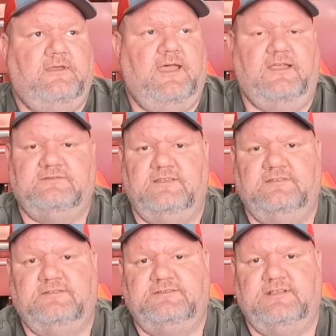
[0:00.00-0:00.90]
access
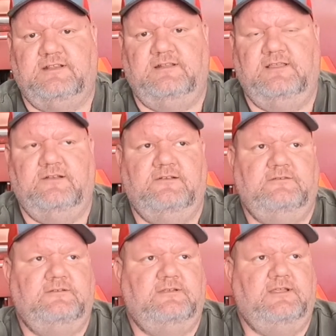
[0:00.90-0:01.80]
to chicken
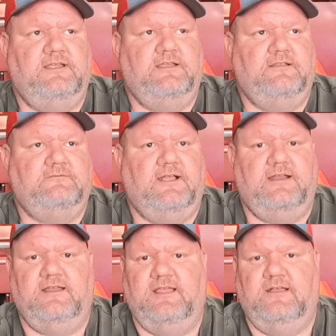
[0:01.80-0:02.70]
litter, and
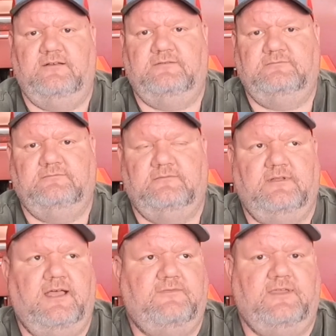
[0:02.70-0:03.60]
right now
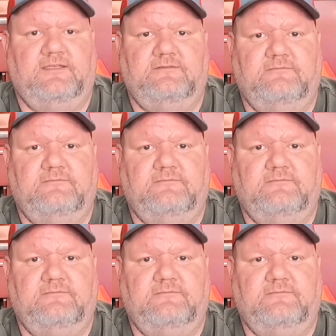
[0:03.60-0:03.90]
I think